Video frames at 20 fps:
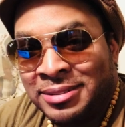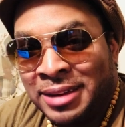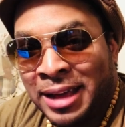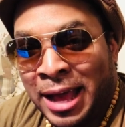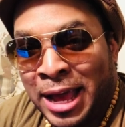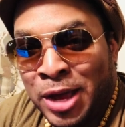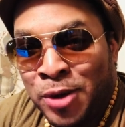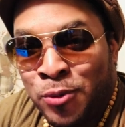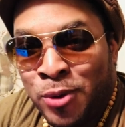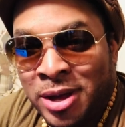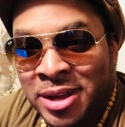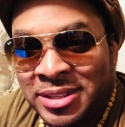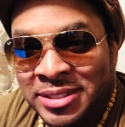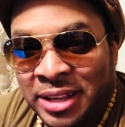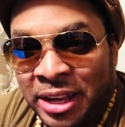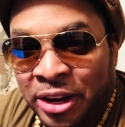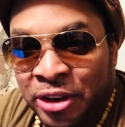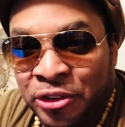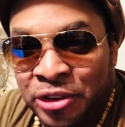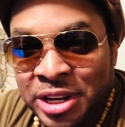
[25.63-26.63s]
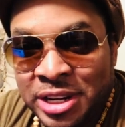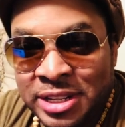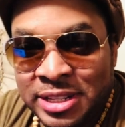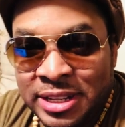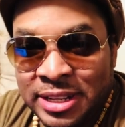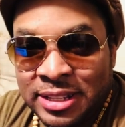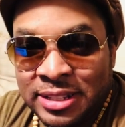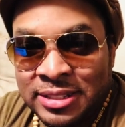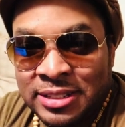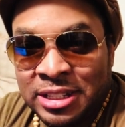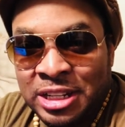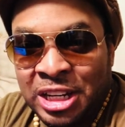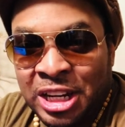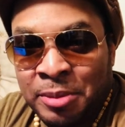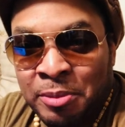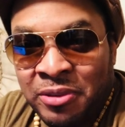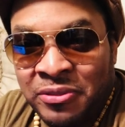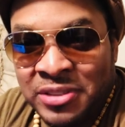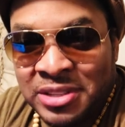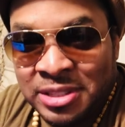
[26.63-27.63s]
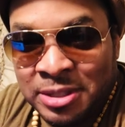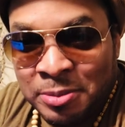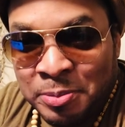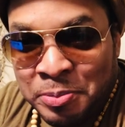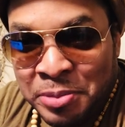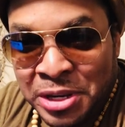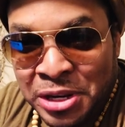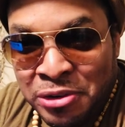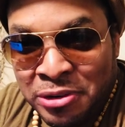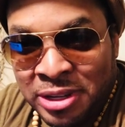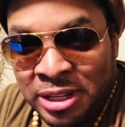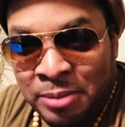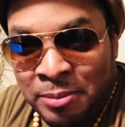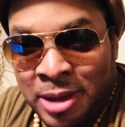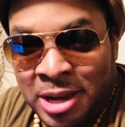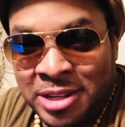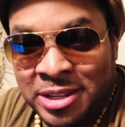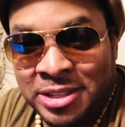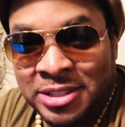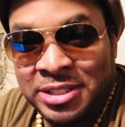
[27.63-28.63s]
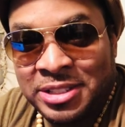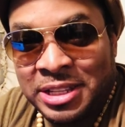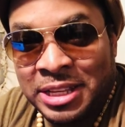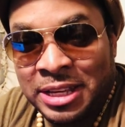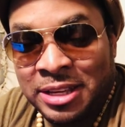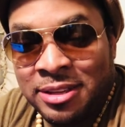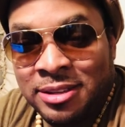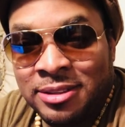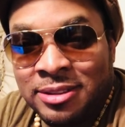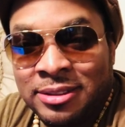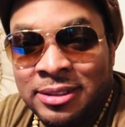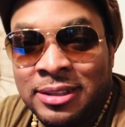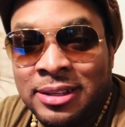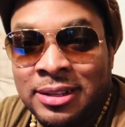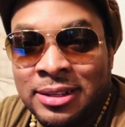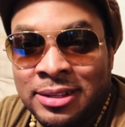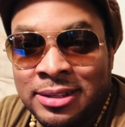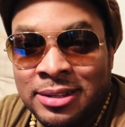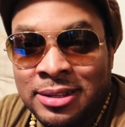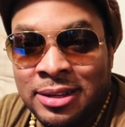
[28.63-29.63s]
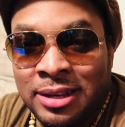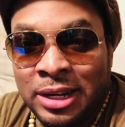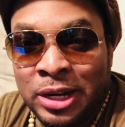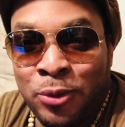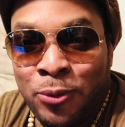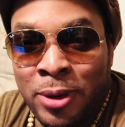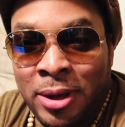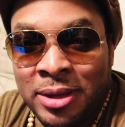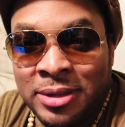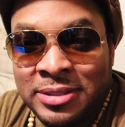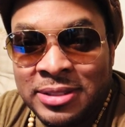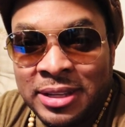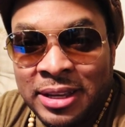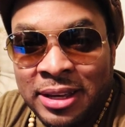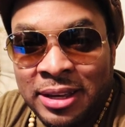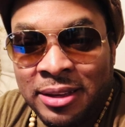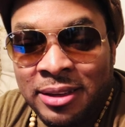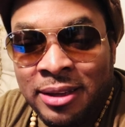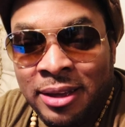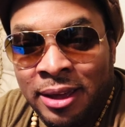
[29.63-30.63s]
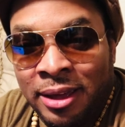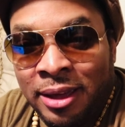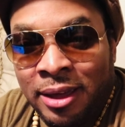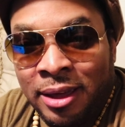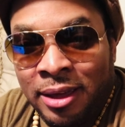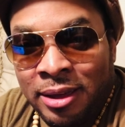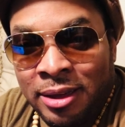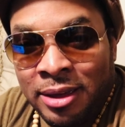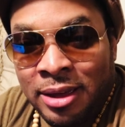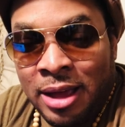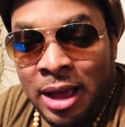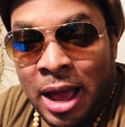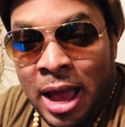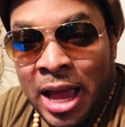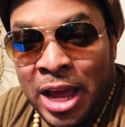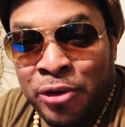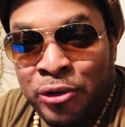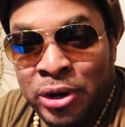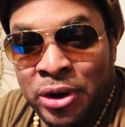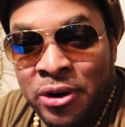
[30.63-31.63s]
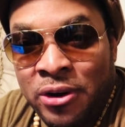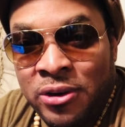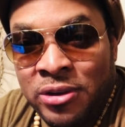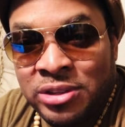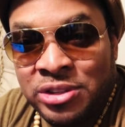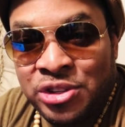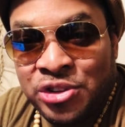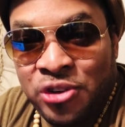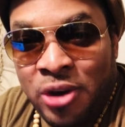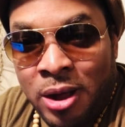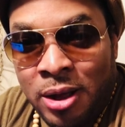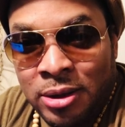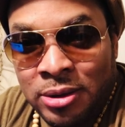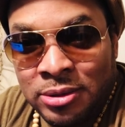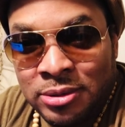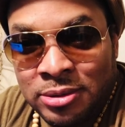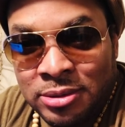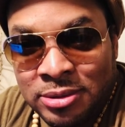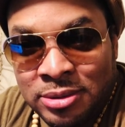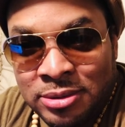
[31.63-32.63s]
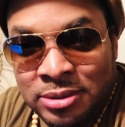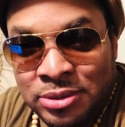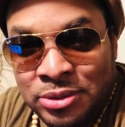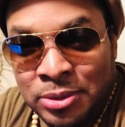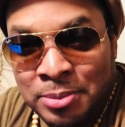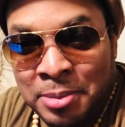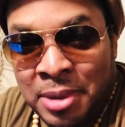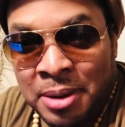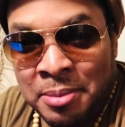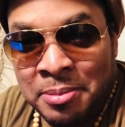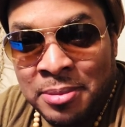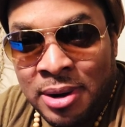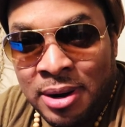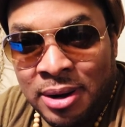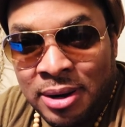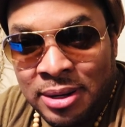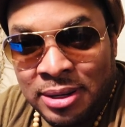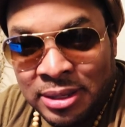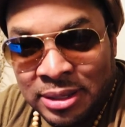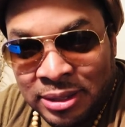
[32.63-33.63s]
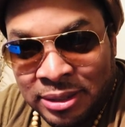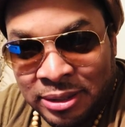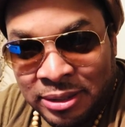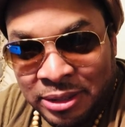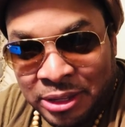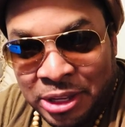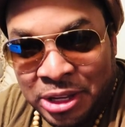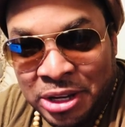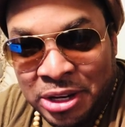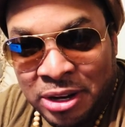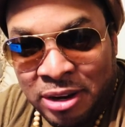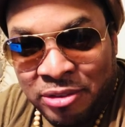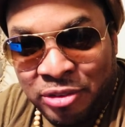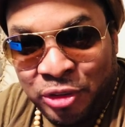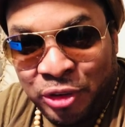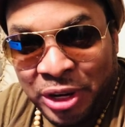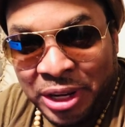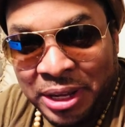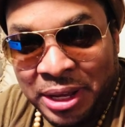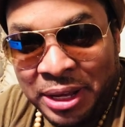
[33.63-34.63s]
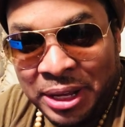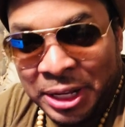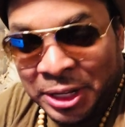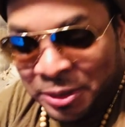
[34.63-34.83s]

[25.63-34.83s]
I want to say greetings in the name of His Imperial Majesty, and I want to say, I heard strong to Bob Marley, the king of reggae.